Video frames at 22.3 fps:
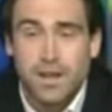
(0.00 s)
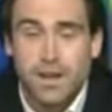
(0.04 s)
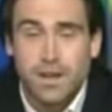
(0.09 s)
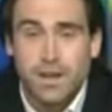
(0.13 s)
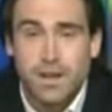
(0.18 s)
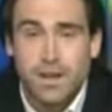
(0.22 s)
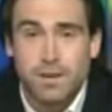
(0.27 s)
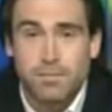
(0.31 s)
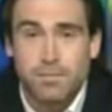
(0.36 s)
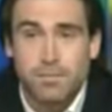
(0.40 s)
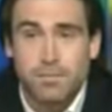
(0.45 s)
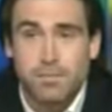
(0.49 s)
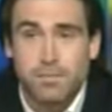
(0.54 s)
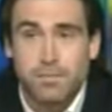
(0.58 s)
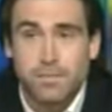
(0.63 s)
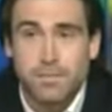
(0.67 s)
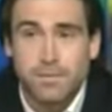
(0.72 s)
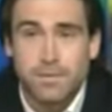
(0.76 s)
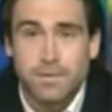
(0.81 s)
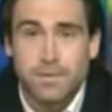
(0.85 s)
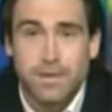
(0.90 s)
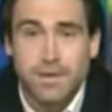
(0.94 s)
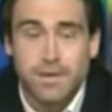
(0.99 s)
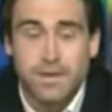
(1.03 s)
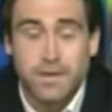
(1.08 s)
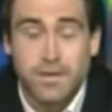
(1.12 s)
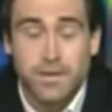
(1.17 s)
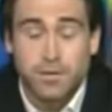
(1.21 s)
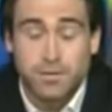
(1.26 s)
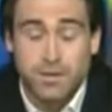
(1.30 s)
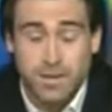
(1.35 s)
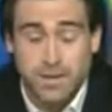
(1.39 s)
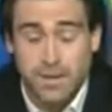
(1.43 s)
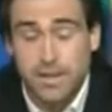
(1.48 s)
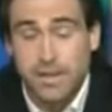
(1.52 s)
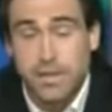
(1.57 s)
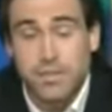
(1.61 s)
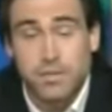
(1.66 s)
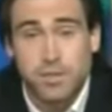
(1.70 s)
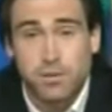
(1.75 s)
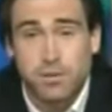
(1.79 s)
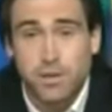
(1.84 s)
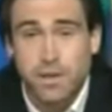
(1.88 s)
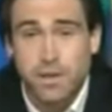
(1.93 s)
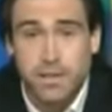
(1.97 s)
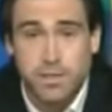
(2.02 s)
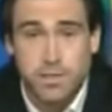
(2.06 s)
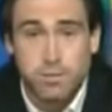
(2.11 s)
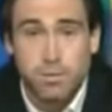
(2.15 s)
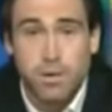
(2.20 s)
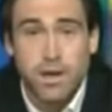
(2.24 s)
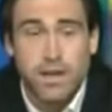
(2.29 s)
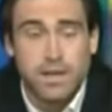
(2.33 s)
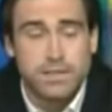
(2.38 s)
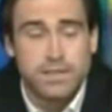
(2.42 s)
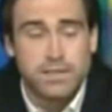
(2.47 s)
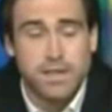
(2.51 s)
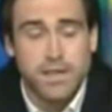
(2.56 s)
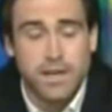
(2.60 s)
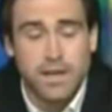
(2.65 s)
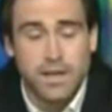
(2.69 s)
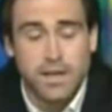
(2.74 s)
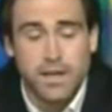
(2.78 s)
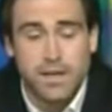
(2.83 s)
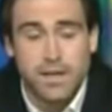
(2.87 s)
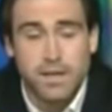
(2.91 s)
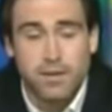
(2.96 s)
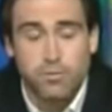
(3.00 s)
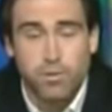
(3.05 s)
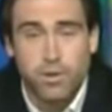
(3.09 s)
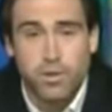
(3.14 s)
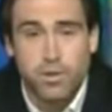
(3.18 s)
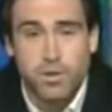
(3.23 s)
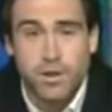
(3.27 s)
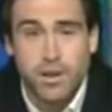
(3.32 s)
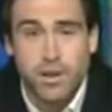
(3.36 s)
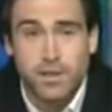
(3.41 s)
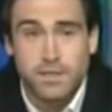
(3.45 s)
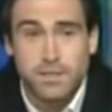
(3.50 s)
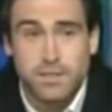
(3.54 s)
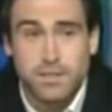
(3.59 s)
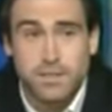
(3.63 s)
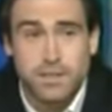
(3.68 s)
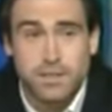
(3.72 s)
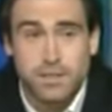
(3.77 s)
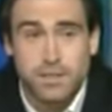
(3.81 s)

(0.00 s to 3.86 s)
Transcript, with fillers: Um, you know, in its own, in its right, uh, whether or not